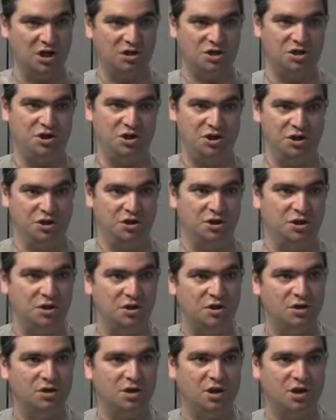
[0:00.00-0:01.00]
actually
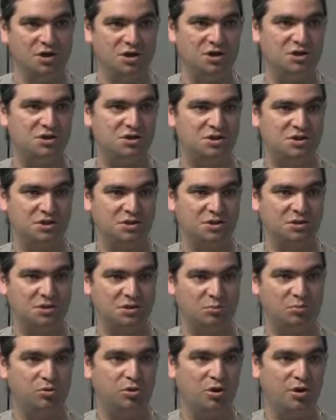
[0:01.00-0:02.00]

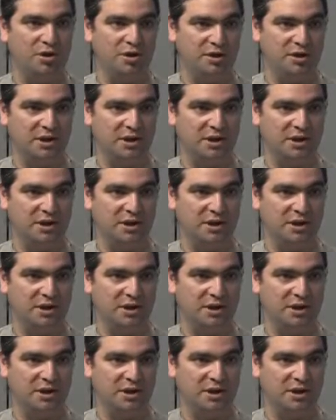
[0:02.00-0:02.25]
deploy